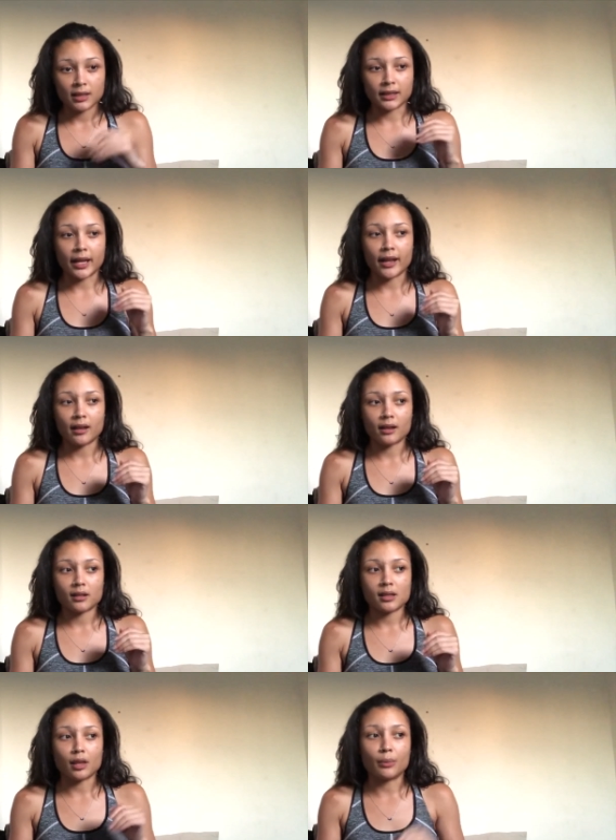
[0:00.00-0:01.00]
like
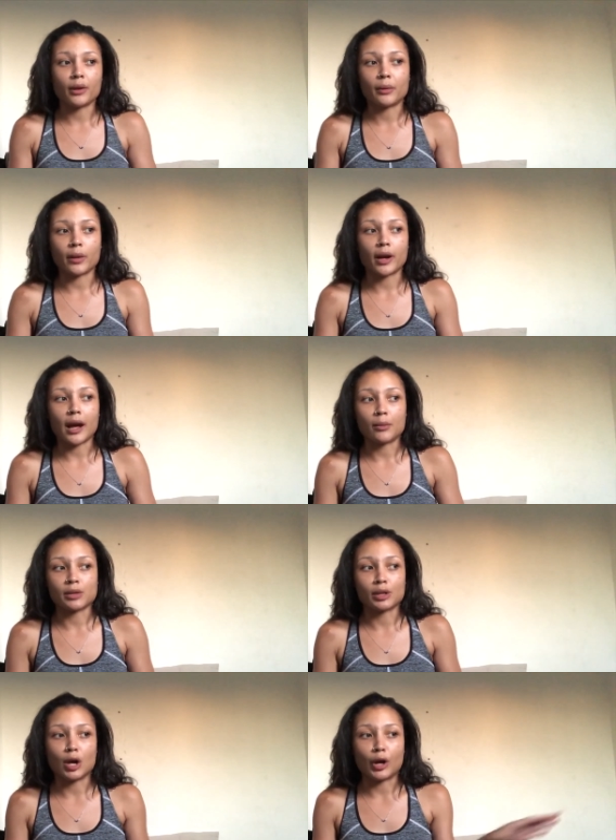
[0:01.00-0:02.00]
to the point where I
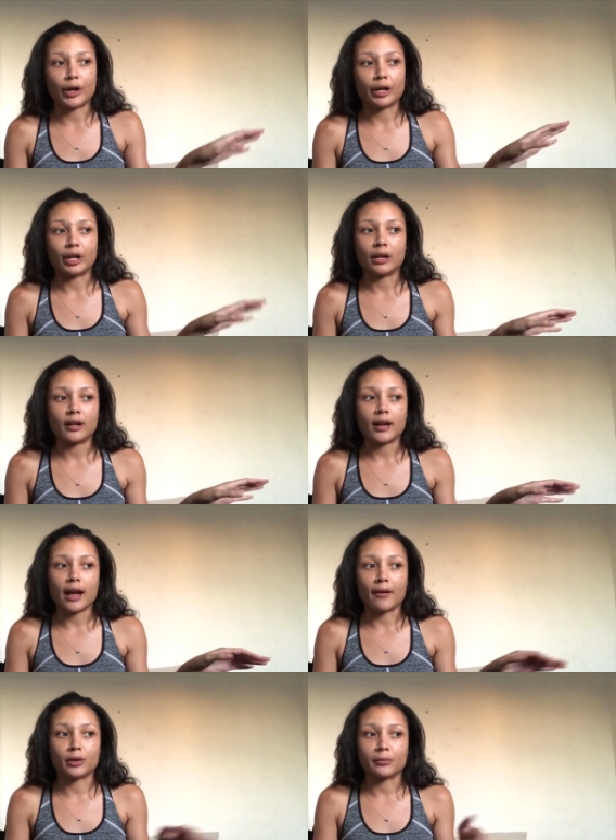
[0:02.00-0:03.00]
was gone
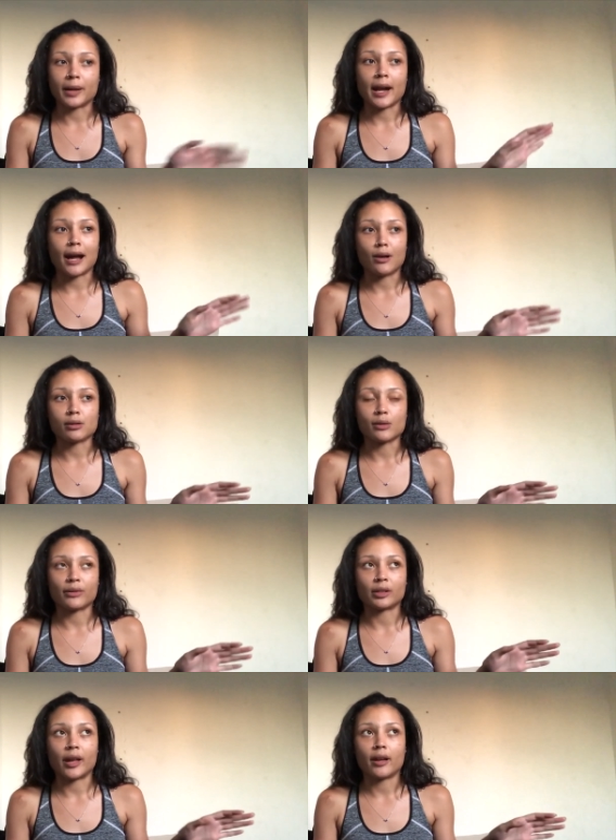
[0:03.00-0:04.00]
out of my house
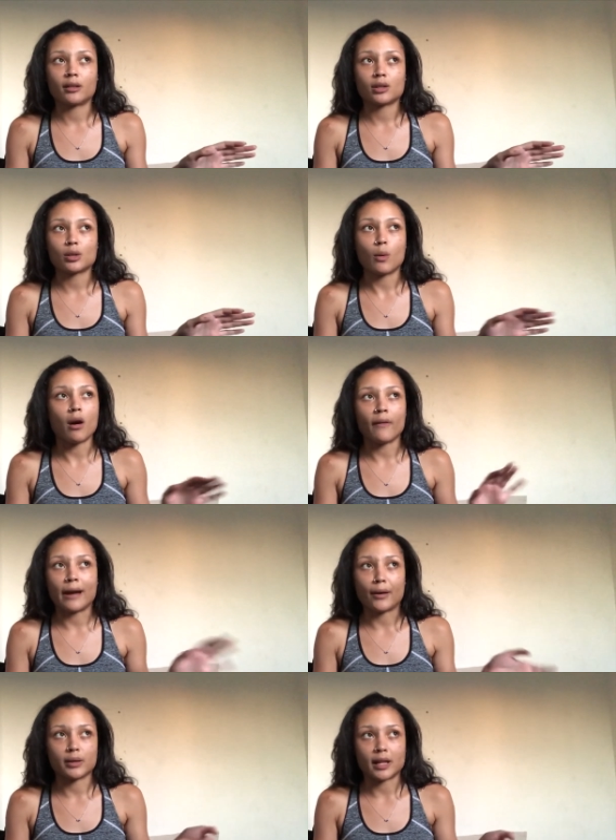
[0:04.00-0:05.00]
for like 12
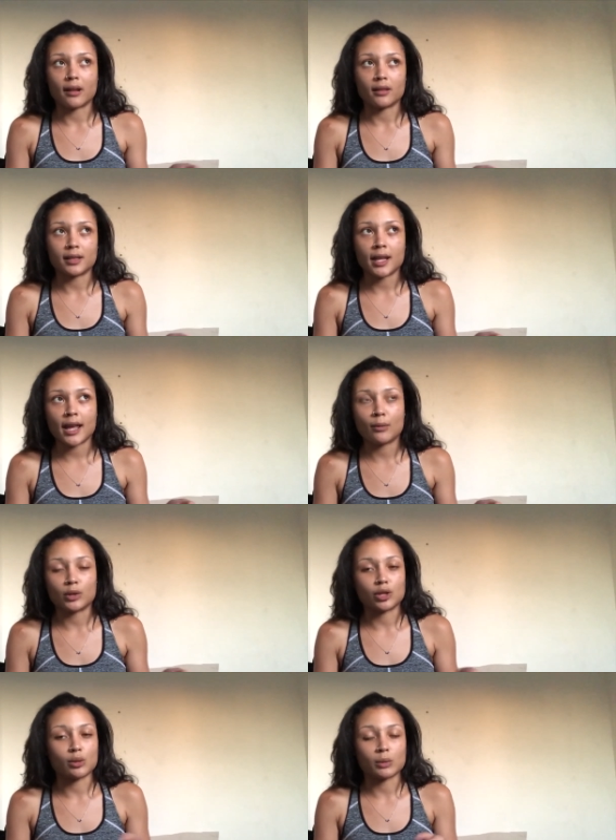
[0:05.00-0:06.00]
hours out of the day,
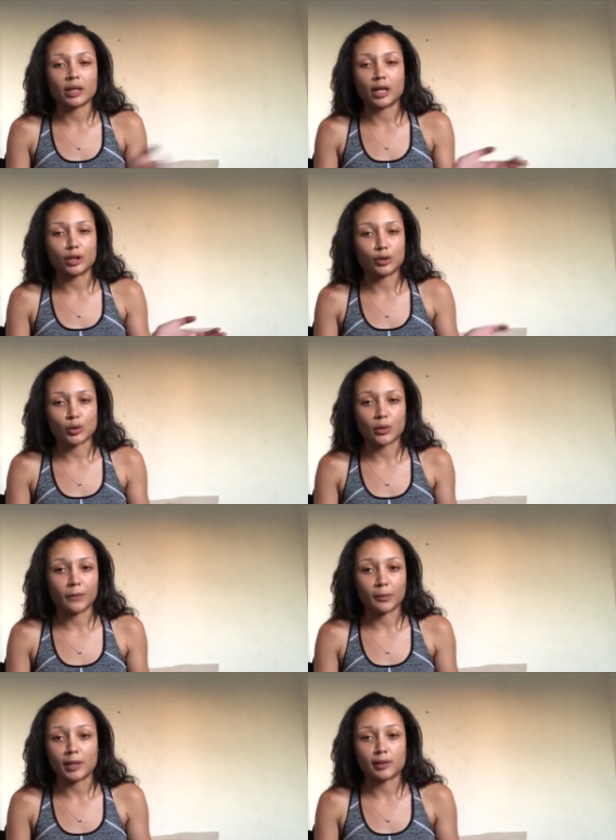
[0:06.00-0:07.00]
which is really unusual
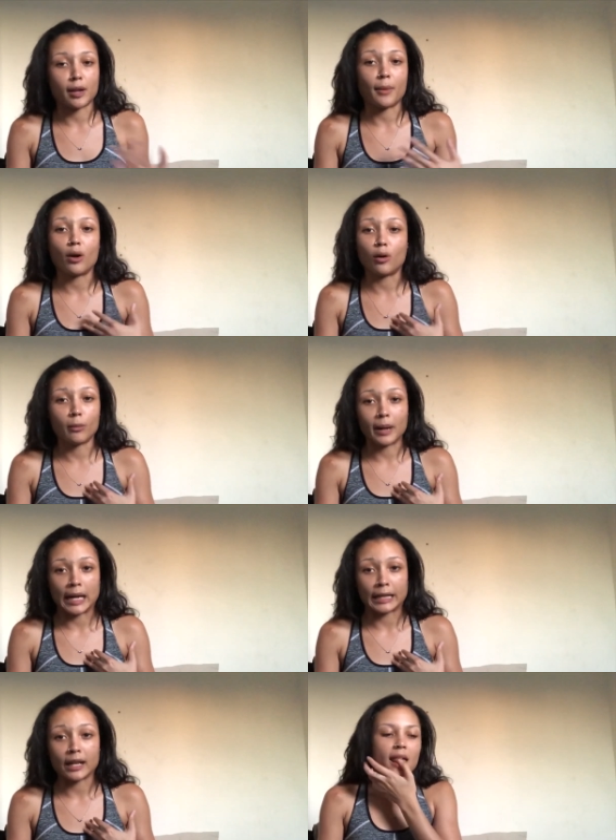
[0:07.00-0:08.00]
for me because I'm a
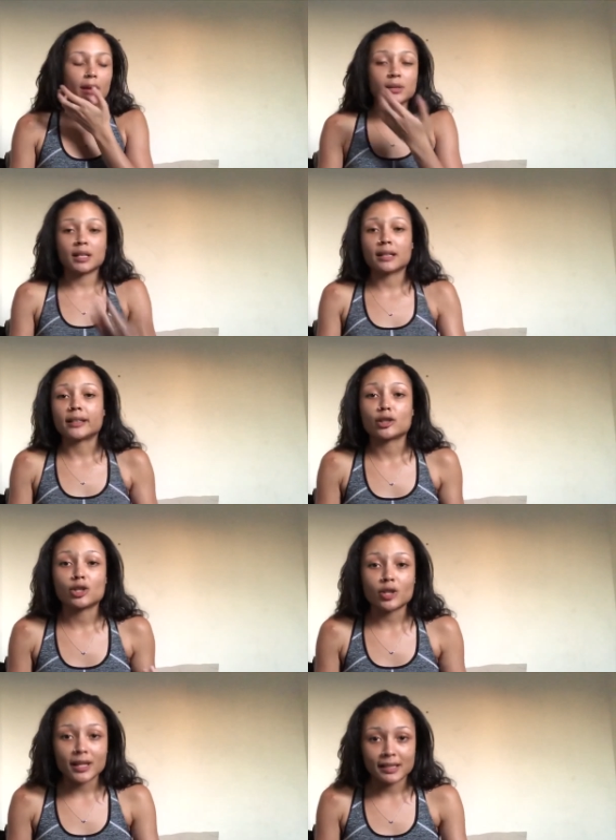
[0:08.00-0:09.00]
homebody. I was getting like
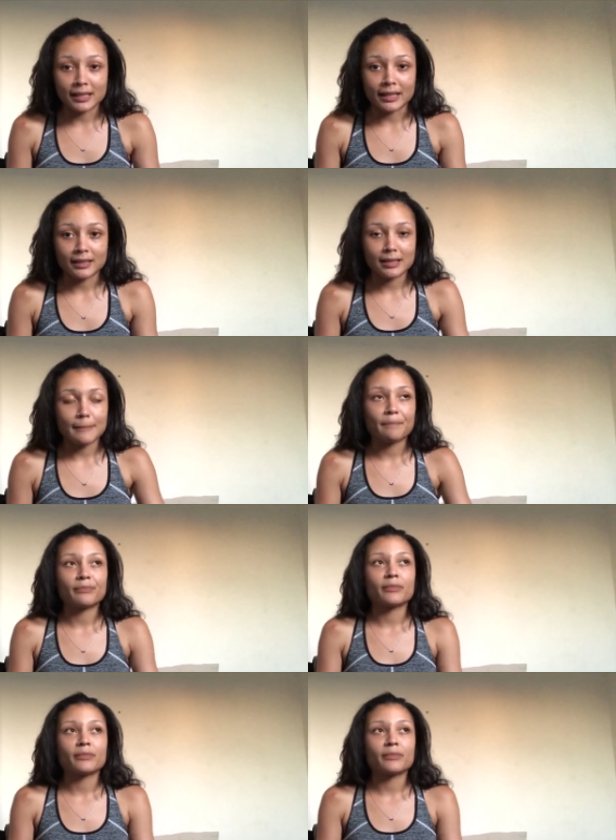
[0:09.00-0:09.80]
stress zits